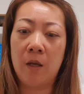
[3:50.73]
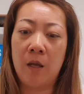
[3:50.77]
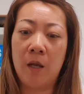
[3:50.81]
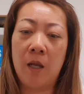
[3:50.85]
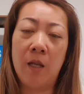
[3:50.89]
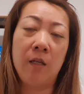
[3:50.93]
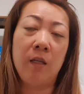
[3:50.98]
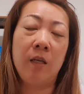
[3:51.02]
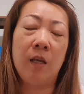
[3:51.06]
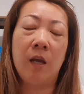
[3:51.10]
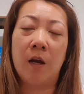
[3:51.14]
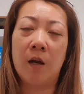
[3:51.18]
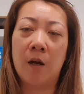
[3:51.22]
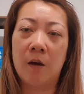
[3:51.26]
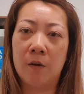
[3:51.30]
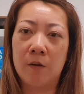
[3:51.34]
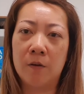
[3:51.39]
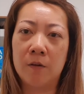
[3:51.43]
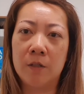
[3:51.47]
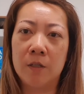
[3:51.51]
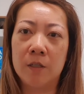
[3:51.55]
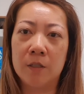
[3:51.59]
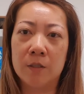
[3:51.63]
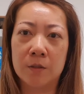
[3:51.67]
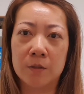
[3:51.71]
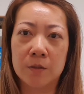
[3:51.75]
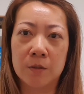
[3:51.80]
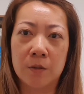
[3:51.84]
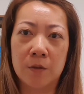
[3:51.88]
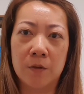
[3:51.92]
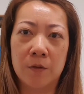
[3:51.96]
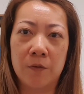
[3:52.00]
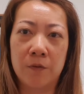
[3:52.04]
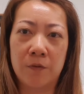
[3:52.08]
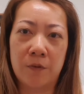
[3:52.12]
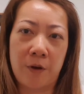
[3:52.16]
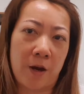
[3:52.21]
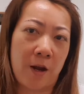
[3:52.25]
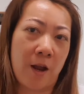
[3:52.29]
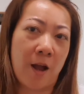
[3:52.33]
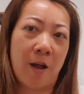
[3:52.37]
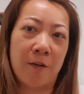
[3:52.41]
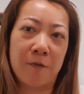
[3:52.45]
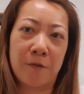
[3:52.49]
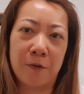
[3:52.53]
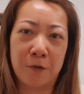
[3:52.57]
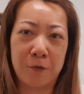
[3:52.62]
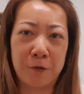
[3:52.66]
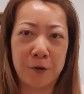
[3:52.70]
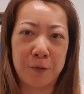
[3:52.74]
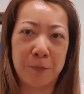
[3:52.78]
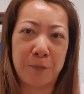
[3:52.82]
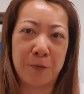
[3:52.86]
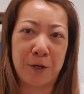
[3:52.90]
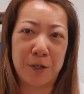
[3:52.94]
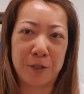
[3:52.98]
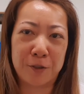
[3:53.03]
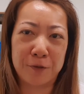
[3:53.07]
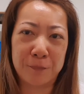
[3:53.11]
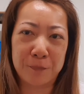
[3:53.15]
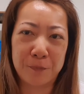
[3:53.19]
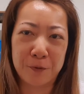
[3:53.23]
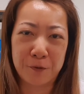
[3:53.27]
Anyhow, it's also very hard for the